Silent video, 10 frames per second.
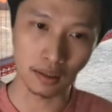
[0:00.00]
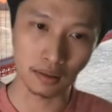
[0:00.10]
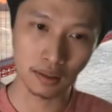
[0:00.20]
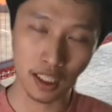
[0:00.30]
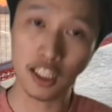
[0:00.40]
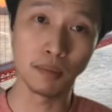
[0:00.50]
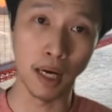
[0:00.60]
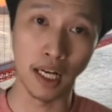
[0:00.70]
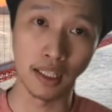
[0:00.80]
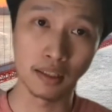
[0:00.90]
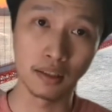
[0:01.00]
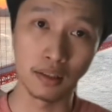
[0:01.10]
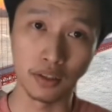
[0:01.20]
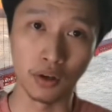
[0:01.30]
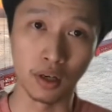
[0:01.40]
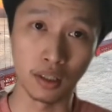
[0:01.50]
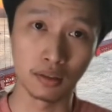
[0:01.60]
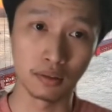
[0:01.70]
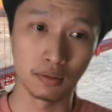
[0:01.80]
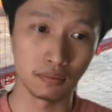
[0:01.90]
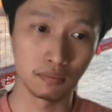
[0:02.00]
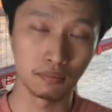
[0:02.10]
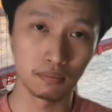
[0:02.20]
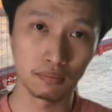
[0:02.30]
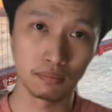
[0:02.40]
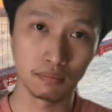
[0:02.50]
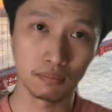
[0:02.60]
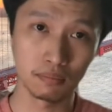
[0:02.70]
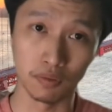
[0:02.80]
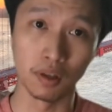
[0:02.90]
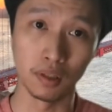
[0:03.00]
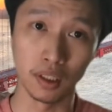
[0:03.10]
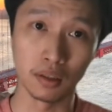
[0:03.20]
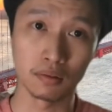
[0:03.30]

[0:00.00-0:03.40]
customize your portfolio